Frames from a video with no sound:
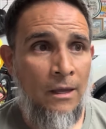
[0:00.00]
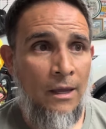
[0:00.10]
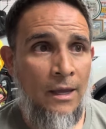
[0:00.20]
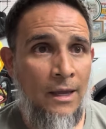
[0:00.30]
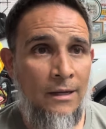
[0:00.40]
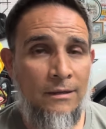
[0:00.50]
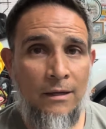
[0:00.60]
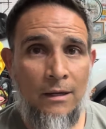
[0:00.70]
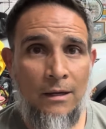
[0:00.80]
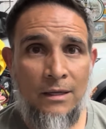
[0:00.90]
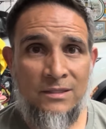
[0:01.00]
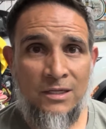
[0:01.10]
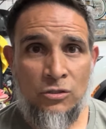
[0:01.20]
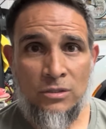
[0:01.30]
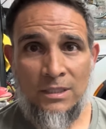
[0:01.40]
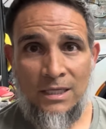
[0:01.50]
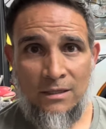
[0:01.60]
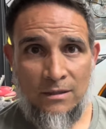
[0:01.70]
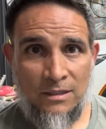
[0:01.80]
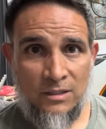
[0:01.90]
And
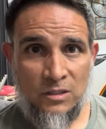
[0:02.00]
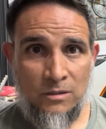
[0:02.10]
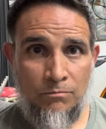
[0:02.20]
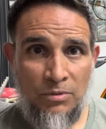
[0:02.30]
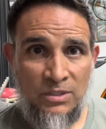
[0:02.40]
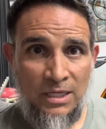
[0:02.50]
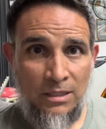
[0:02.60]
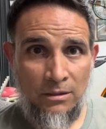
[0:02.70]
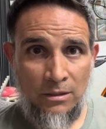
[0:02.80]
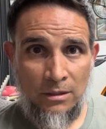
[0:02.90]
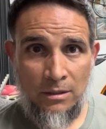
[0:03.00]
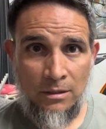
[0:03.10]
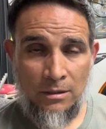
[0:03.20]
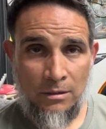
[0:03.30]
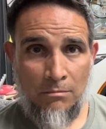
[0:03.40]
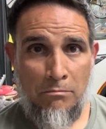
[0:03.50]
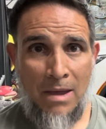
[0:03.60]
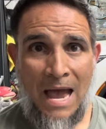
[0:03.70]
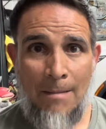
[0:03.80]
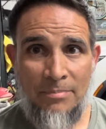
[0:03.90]
essentially this particular
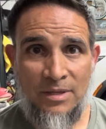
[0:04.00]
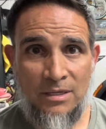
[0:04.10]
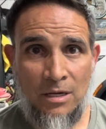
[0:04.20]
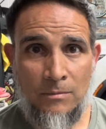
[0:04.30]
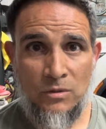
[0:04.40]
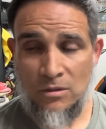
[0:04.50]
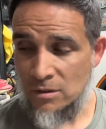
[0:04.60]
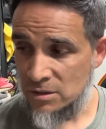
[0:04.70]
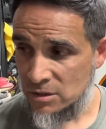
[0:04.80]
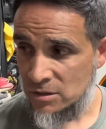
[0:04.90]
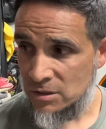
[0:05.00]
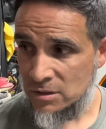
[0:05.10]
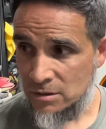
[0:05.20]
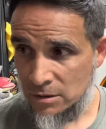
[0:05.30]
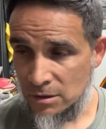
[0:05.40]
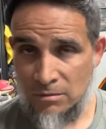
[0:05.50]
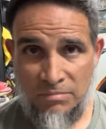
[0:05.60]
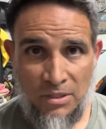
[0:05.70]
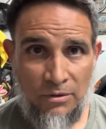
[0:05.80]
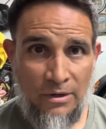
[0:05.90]
map that comes, this little
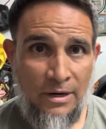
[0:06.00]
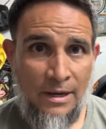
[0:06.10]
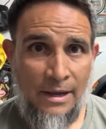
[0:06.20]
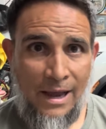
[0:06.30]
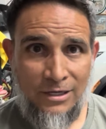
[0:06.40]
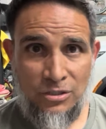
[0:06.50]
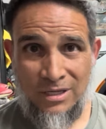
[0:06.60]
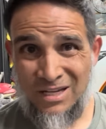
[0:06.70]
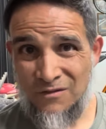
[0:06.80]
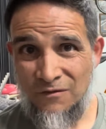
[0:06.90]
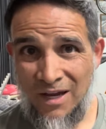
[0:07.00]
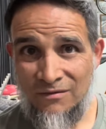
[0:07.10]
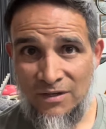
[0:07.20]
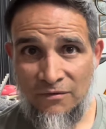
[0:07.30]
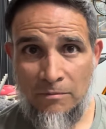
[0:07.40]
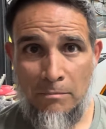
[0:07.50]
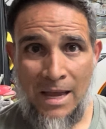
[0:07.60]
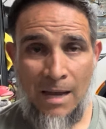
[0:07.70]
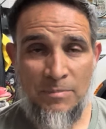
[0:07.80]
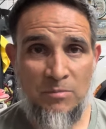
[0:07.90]
computer actually has 5 different
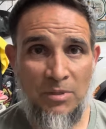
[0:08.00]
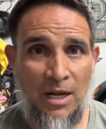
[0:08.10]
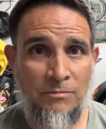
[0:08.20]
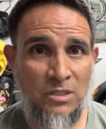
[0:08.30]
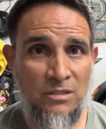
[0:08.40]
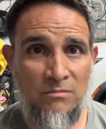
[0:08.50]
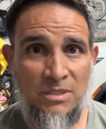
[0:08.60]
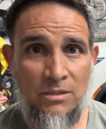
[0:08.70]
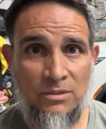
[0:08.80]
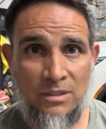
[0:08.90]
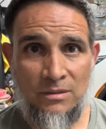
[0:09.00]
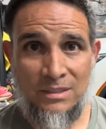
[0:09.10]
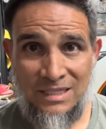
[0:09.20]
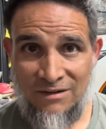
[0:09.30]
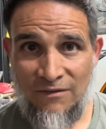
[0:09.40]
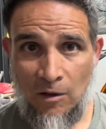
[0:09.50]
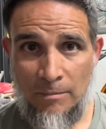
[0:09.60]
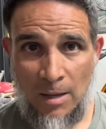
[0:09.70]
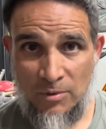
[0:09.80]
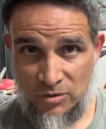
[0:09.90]
maps, but I'm just gonna be using the default
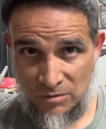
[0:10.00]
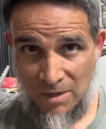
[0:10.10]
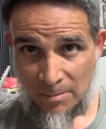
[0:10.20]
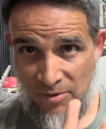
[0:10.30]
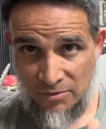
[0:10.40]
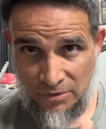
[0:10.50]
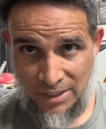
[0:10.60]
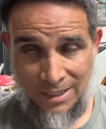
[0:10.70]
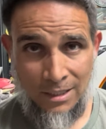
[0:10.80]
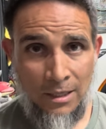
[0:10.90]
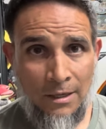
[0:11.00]
map, which is map 3.